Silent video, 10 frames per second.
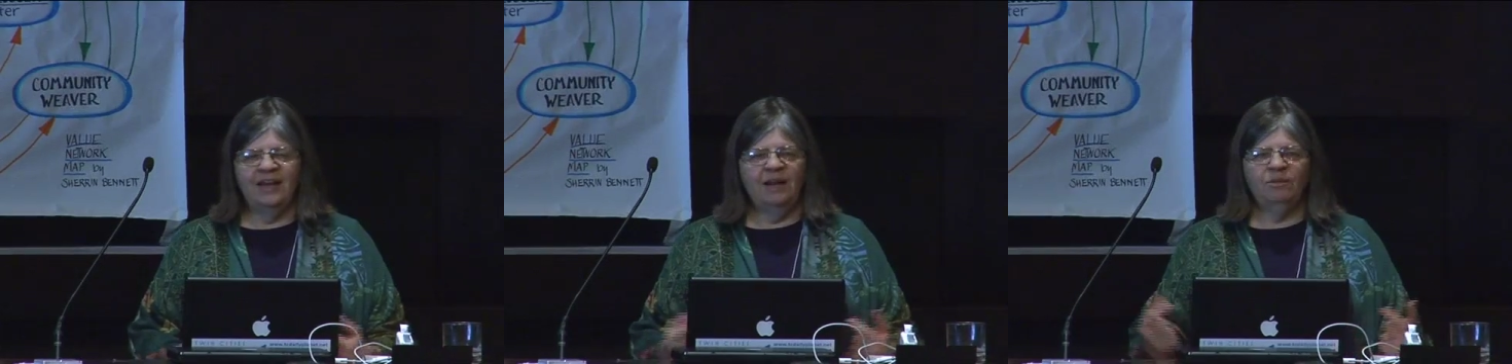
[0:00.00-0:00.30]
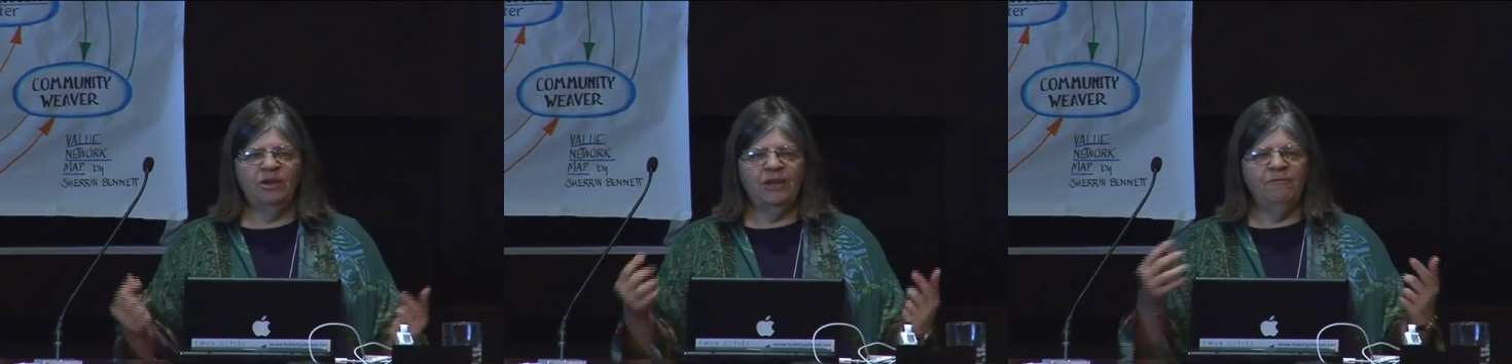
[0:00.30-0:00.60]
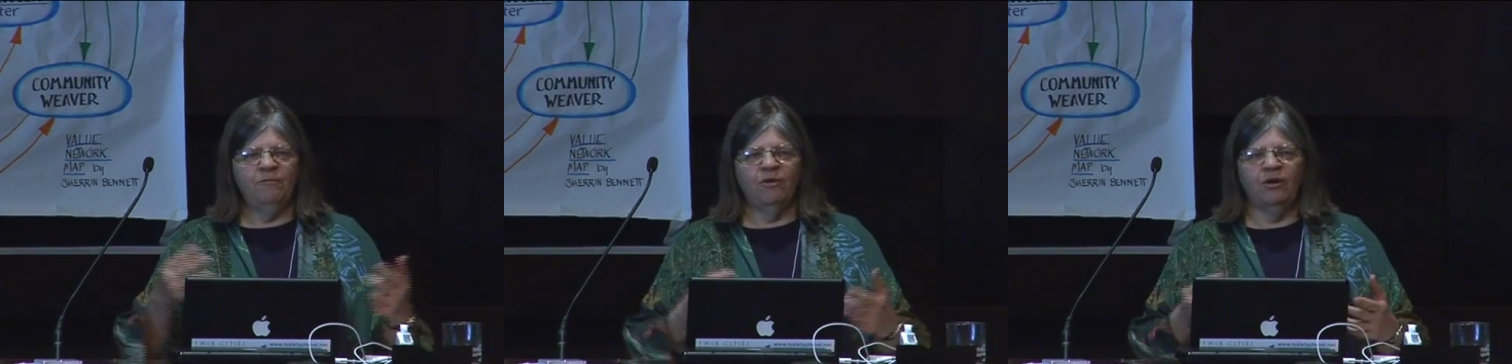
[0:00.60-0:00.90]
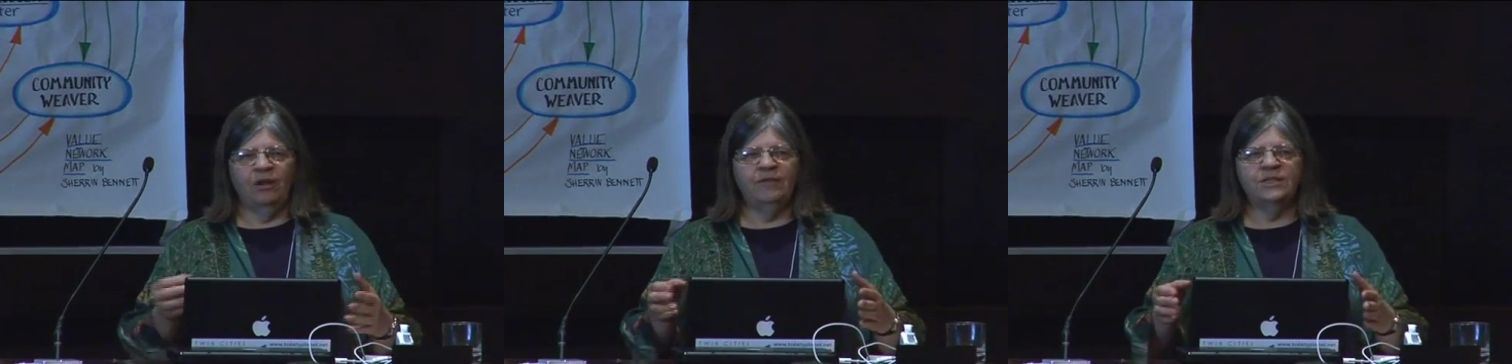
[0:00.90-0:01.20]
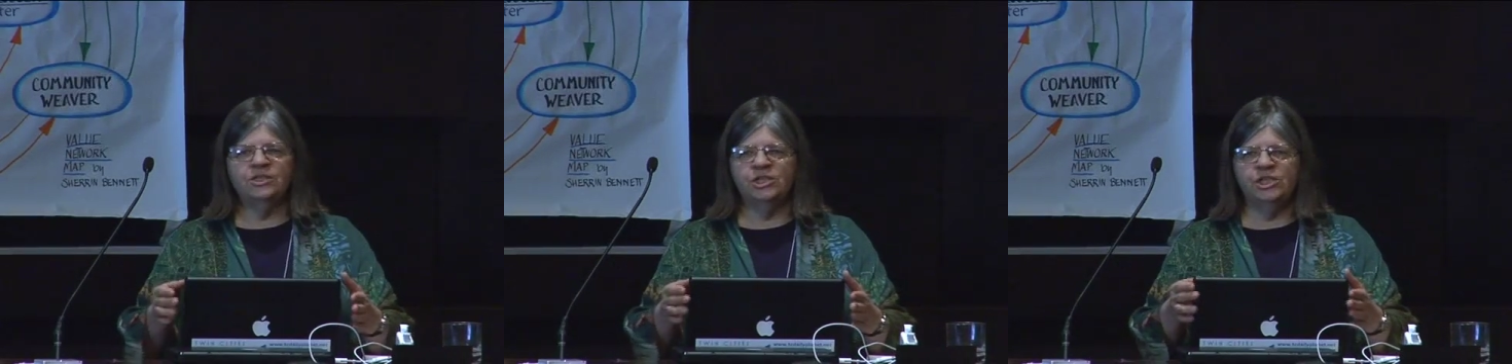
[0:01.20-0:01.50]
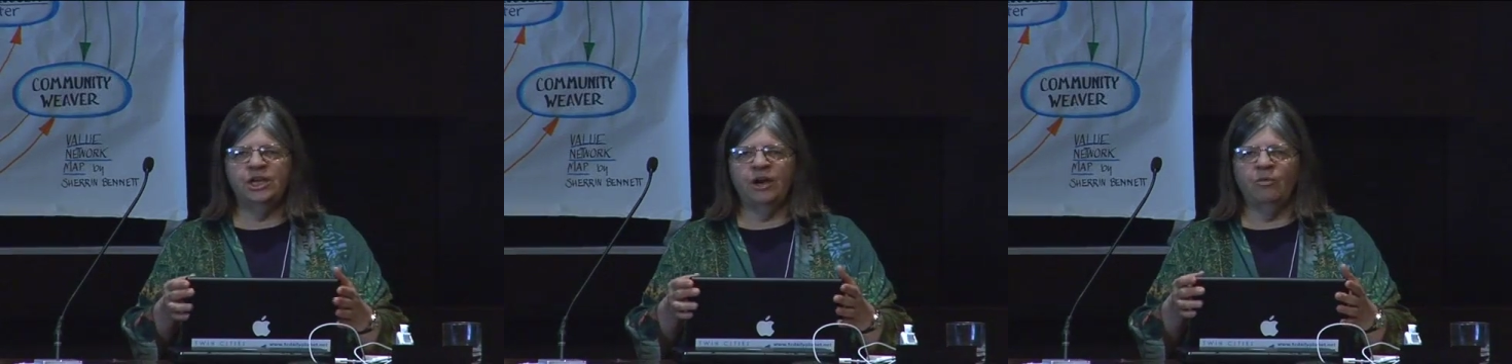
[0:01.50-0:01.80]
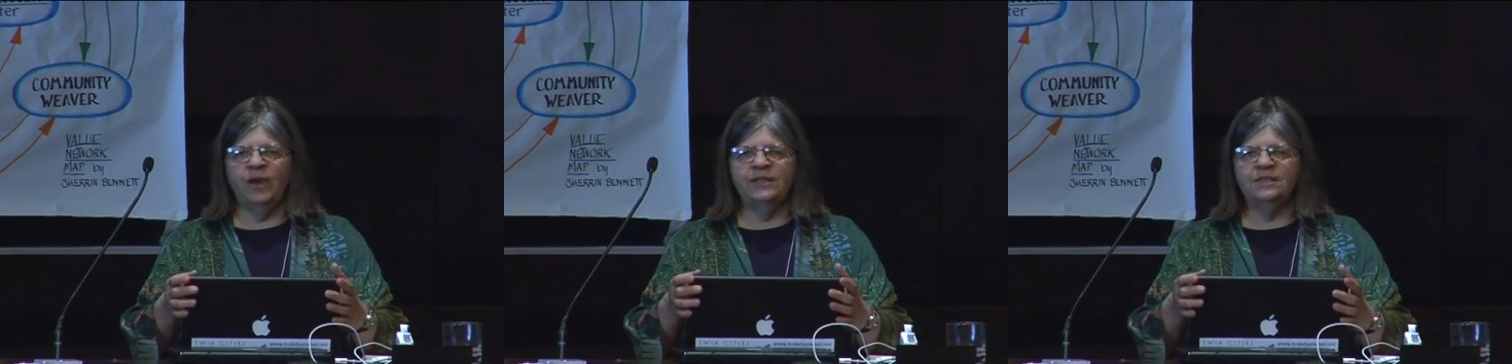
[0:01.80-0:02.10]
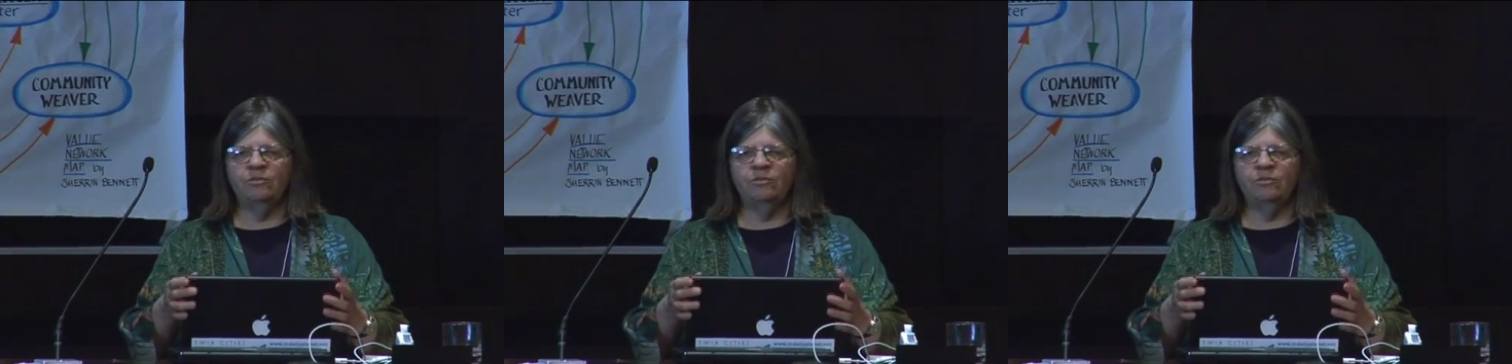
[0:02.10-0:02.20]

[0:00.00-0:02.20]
And I'm looking for all of us to share ways